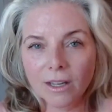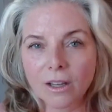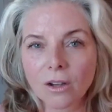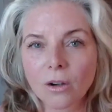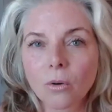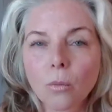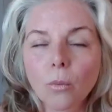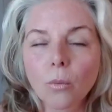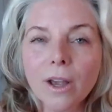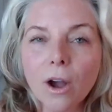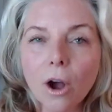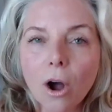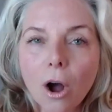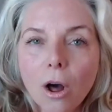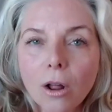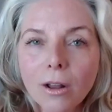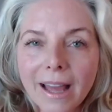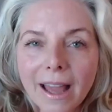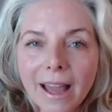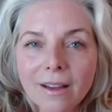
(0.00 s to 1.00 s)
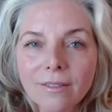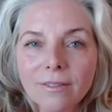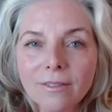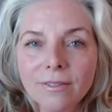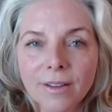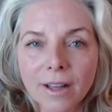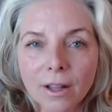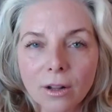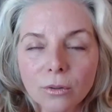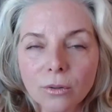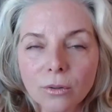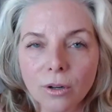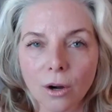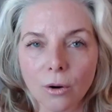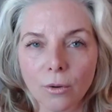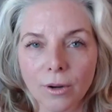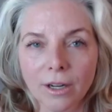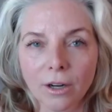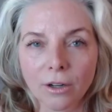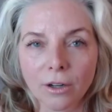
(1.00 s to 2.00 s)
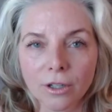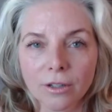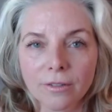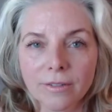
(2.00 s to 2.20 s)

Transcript: We all have Velcro in our nervous